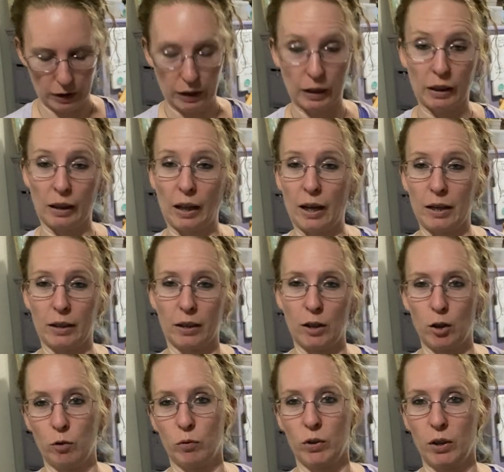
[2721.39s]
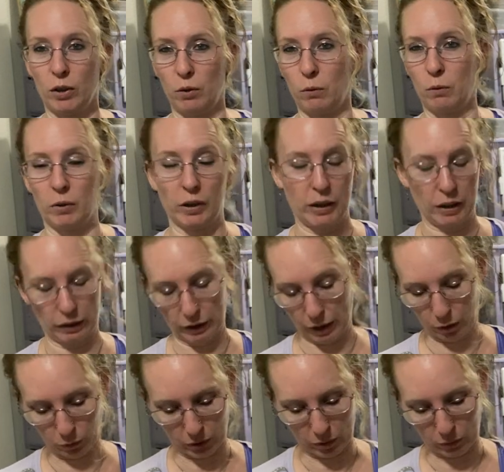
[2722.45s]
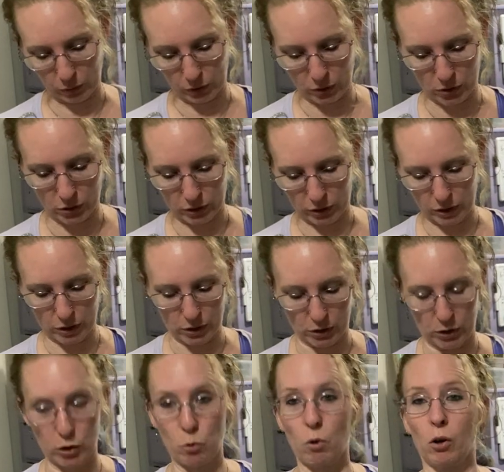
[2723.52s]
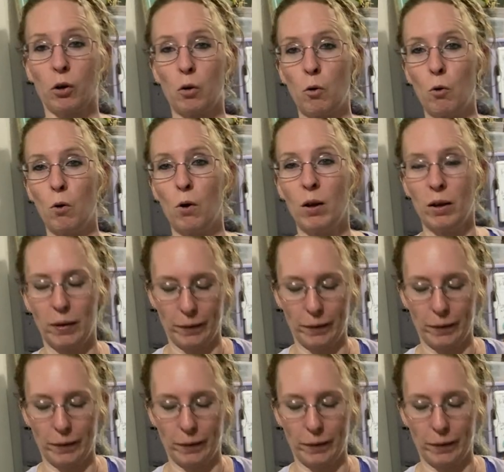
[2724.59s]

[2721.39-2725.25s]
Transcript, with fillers: like if you get that reference because you are cool.